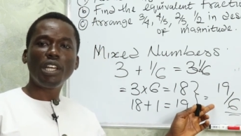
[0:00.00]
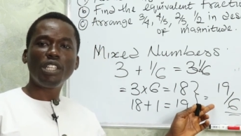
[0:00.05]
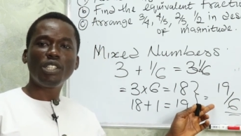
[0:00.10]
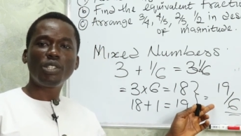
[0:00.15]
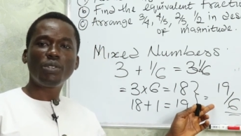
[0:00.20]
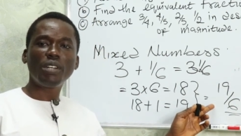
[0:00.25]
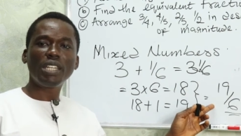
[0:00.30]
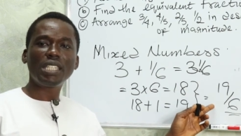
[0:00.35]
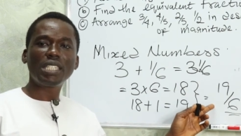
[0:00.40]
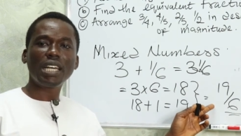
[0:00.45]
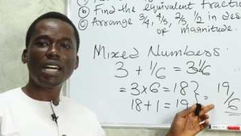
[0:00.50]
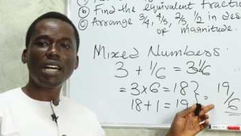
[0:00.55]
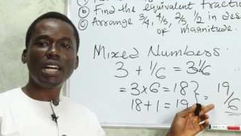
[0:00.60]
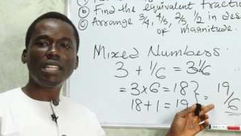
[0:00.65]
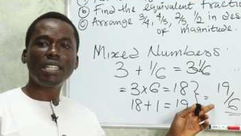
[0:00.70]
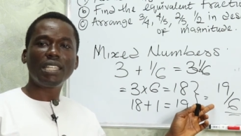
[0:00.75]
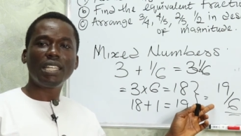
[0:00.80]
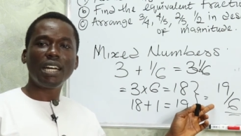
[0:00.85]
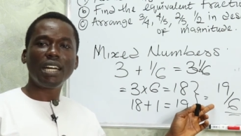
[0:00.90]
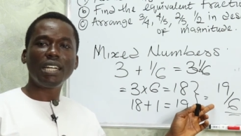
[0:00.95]
is
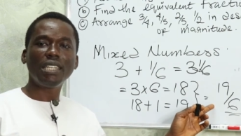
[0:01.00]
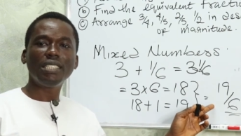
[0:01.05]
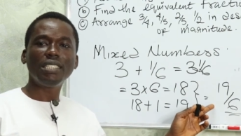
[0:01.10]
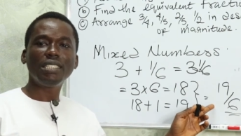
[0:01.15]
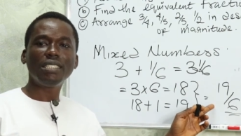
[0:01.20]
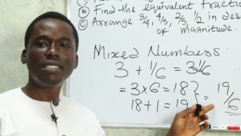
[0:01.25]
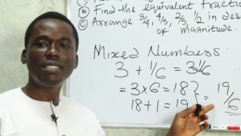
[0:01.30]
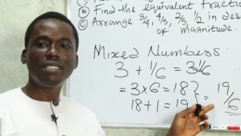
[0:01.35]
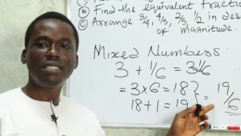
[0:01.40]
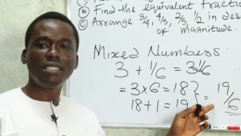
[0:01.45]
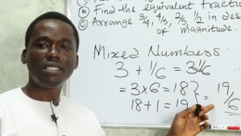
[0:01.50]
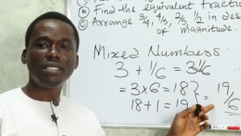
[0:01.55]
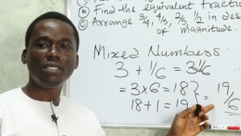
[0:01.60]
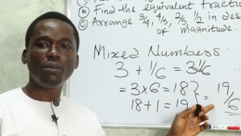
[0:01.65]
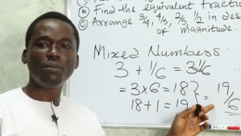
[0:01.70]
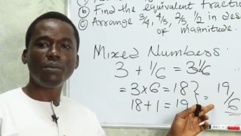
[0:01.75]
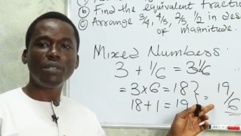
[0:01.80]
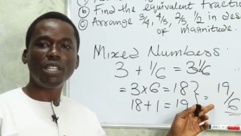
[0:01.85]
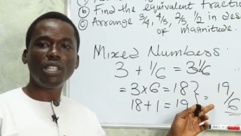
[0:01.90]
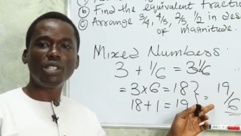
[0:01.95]
greater than the
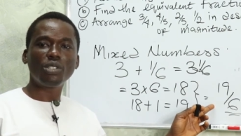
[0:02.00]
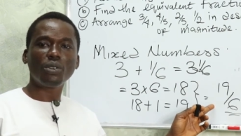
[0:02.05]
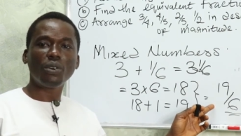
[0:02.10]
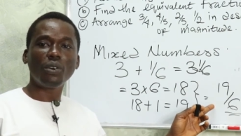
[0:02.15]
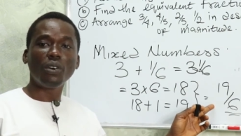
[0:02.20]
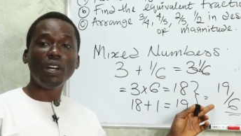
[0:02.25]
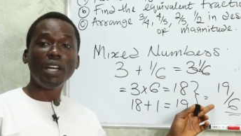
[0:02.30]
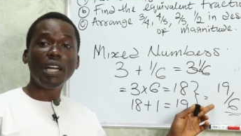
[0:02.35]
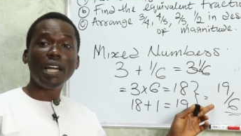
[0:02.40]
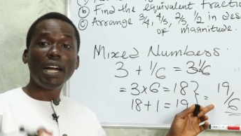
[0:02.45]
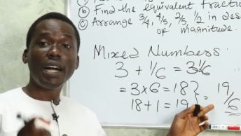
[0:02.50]
denominator,